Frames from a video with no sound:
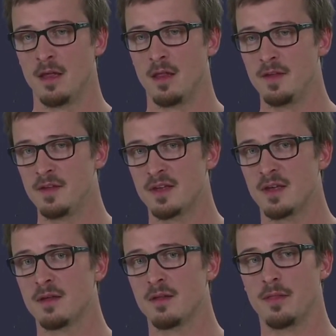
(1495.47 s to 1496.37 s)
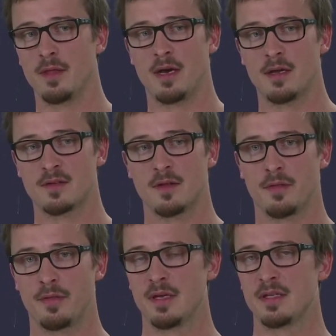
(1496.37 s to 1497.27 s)
And these are the hard
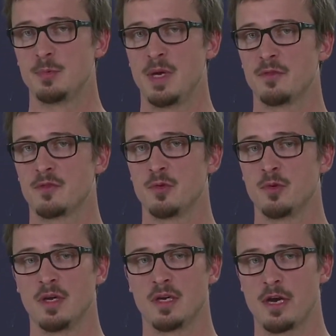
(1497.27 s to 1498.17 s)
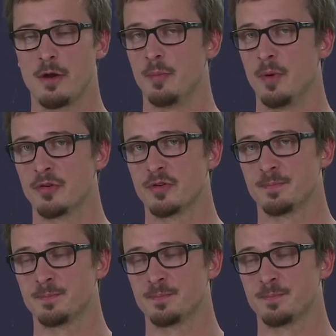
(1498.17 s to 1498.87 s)
things we have to care about.